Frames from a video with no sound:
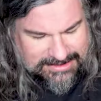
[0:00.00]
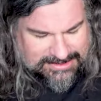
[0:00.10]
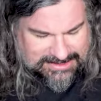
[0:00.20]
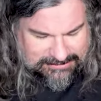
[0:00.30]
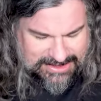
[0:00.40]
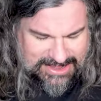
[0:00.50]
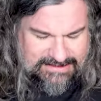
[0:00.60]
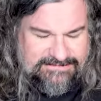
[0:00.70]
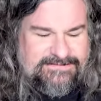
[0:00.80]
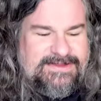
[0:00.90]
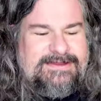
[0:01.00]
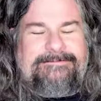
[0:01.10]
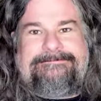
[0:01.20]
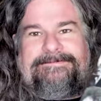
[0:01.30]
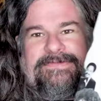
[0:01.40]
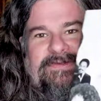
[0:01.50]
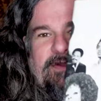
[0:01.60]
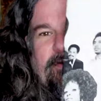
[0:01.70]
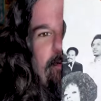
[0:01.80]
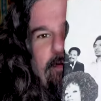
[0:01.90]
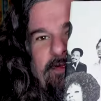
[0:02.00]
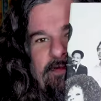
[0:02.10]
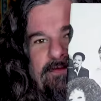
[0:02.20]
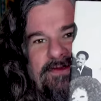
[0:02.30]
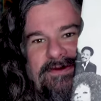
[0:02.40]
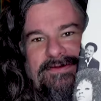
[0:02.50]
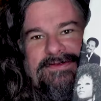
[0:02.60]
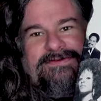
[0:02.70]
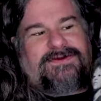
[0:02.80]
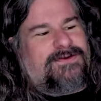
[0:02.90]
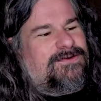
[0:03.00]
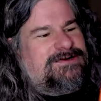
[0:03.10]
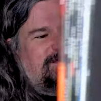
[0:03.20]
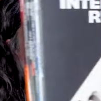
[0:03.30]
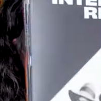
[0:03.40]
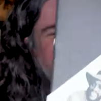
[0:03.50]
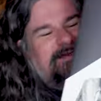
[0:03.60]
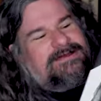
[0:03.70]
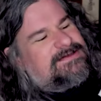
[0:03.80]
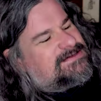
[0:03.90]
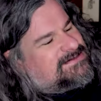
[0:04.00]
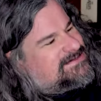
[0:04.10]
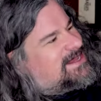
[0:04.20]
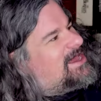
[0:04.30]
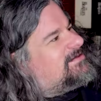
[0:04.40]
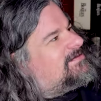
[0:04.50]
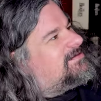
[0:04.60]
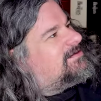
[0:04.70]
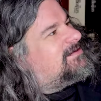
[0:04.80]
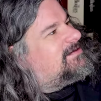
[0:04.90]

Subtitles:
And here we have, so this gorgeous set